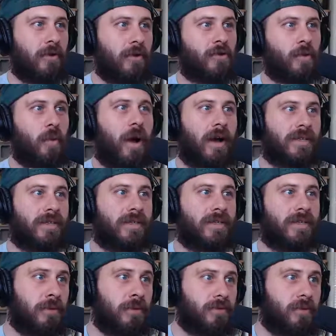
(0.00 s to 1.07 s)
twine
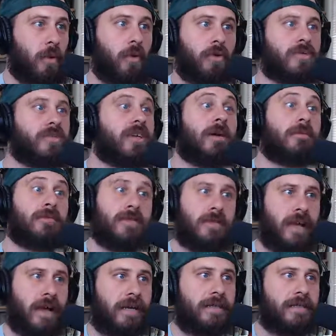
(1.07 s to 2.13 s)
double doors comes
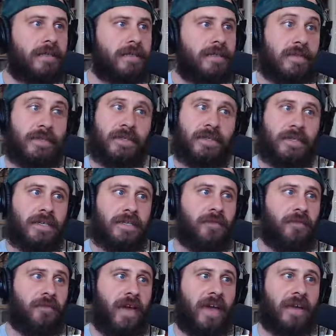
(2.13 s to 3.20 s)
Nick, the city's
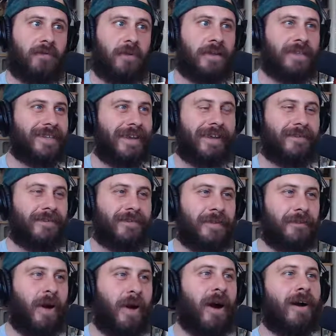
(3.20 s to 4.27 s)
favorite
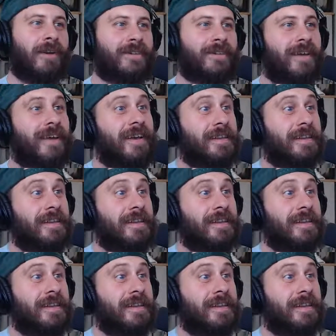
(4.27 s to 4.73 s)
elven bard,